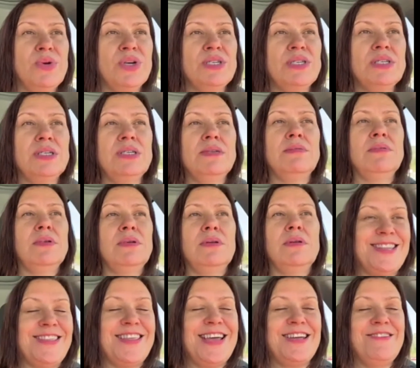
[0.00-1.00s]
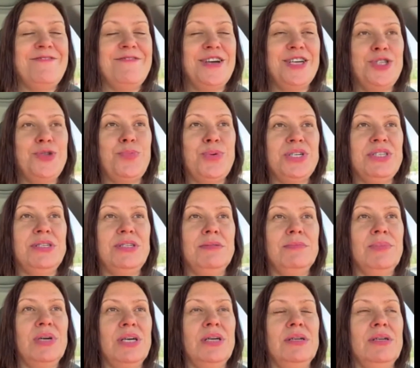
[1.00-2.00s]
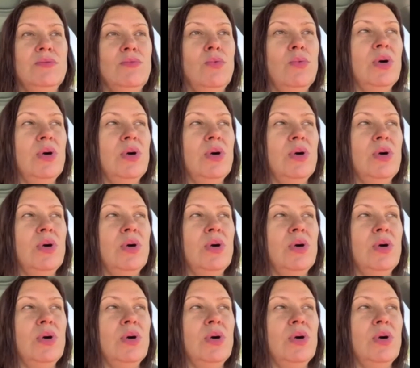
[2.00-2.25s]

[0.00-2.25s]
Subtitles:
when then-Vice President Biden